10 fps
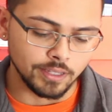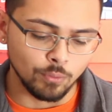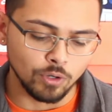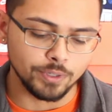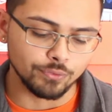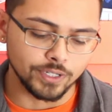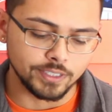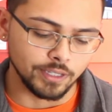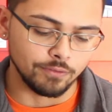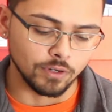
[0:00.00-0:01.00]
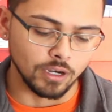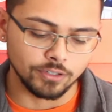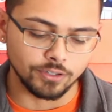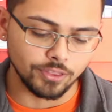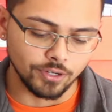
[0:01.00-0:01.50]
and they will be retailing for
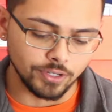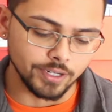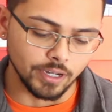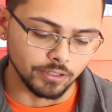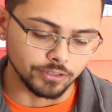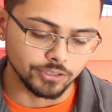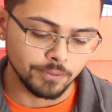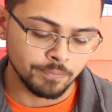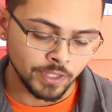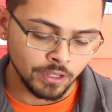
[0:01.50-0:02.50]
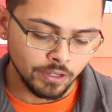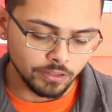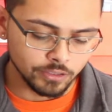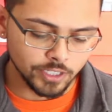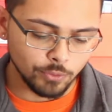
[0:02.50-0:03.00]
$130.
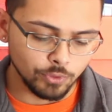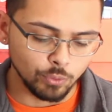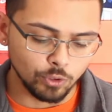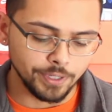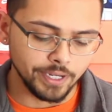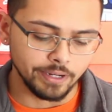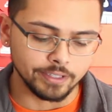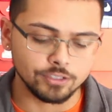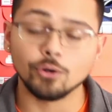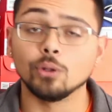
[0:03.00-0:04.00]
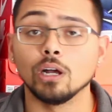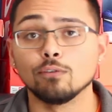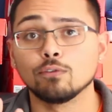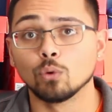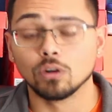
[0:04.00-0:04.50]
Looks like we will be getting a total
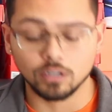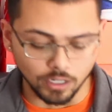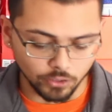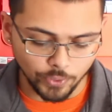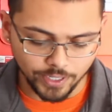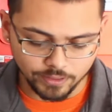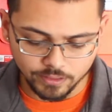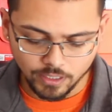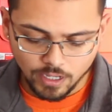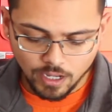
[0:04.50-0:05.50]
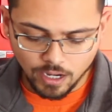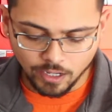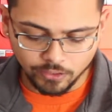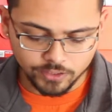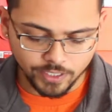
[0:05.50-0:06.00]
of 4 colorways.
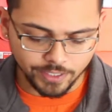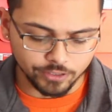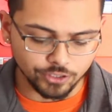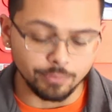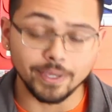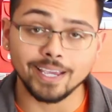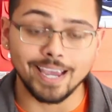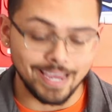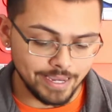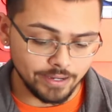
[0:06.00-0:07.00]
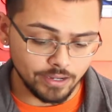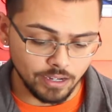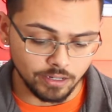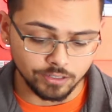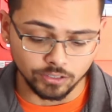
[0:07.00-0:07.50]
Looks like there's going to be
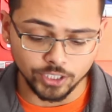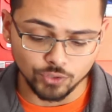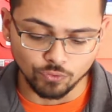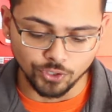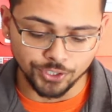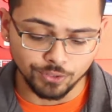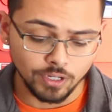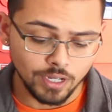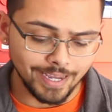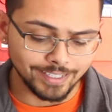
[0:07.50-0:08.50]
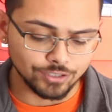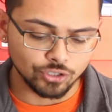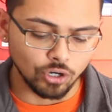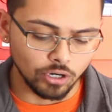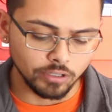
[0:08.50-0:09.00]
a Collegiate Royal, a
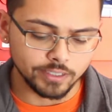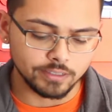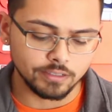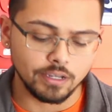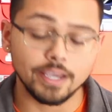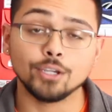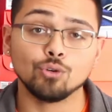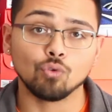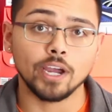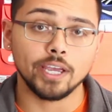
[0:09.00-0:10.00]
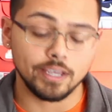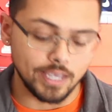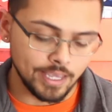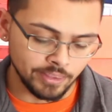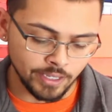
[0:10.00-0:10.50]
Scarlet, a Gray,
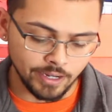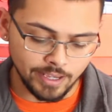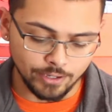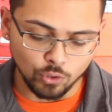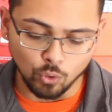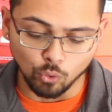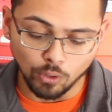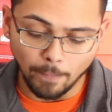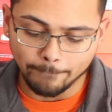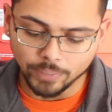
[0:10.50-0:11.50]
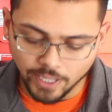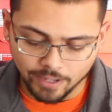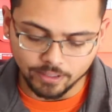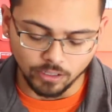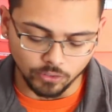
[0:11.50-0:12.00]
and then a Core
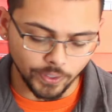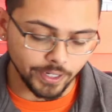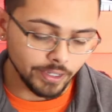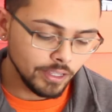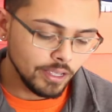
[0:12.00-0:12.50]
Black colorway.